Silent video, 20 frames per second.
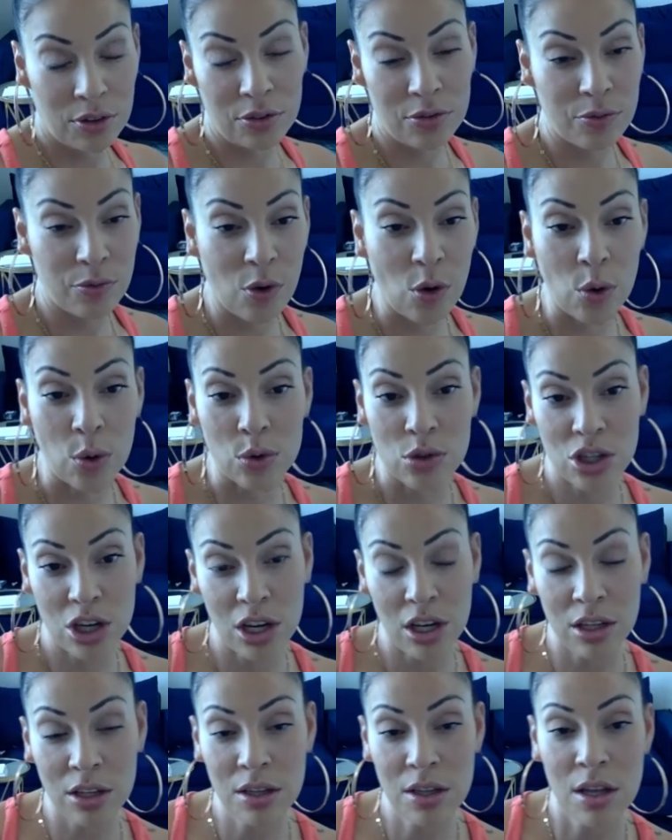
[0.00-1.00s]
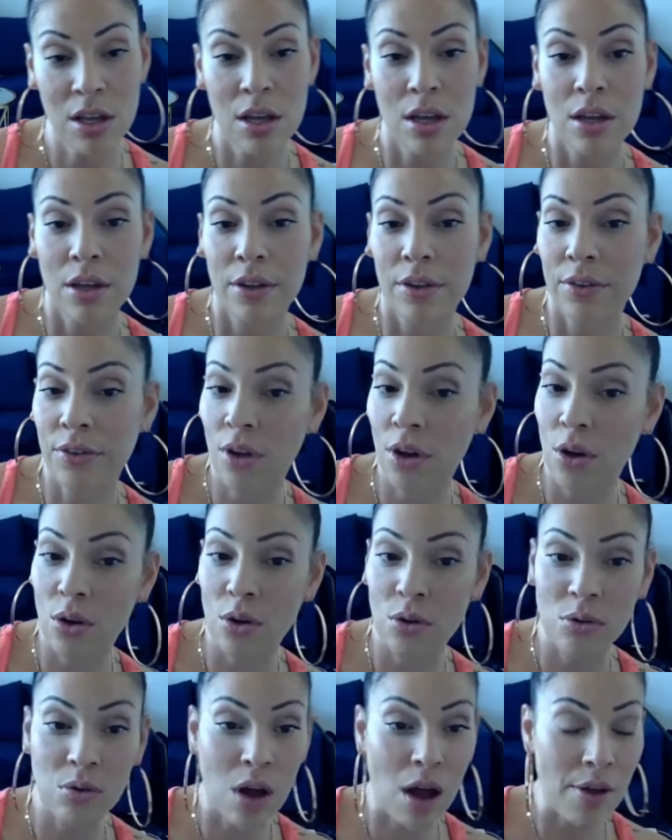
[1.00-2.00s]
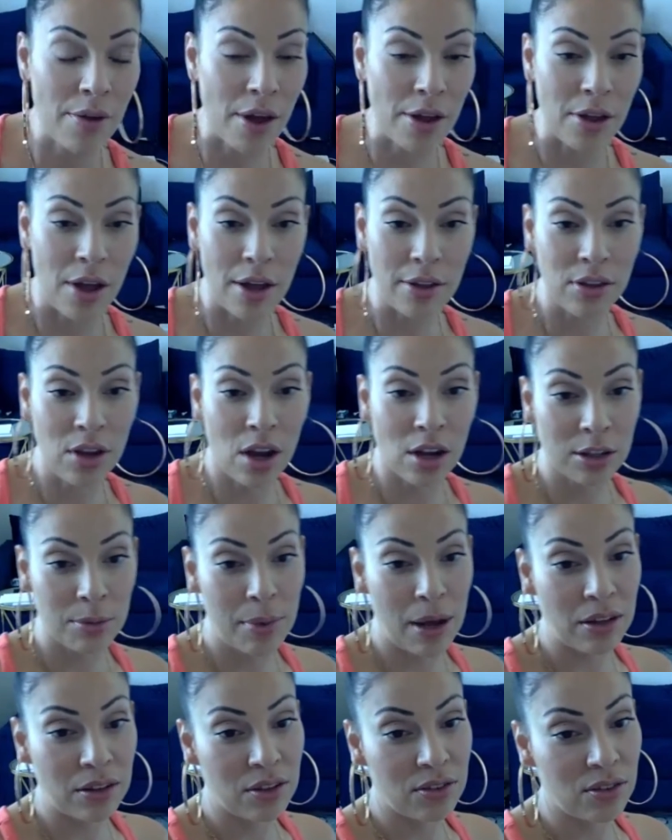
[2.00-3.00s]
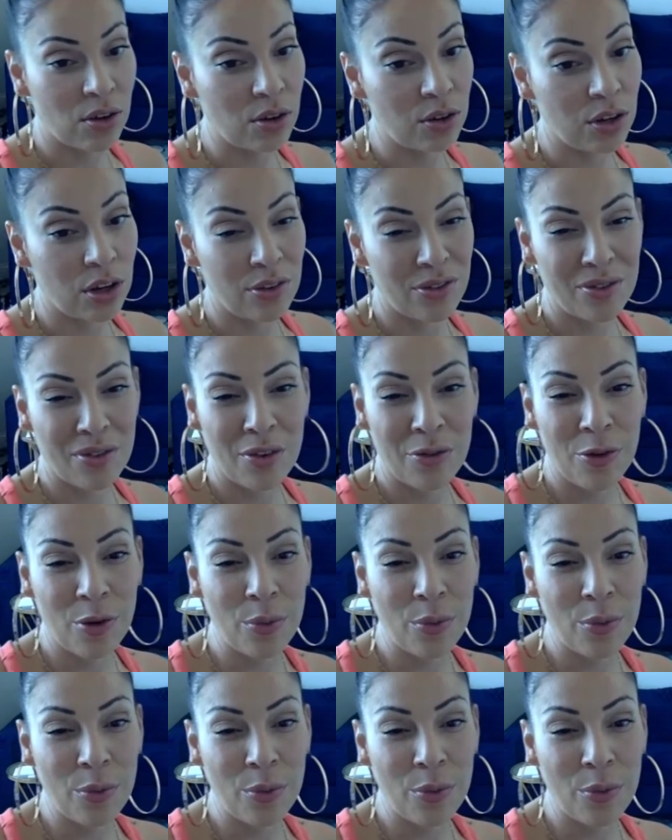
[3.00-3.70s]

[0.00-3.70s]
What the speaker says: It's vocal chain. So I talked about this earlier.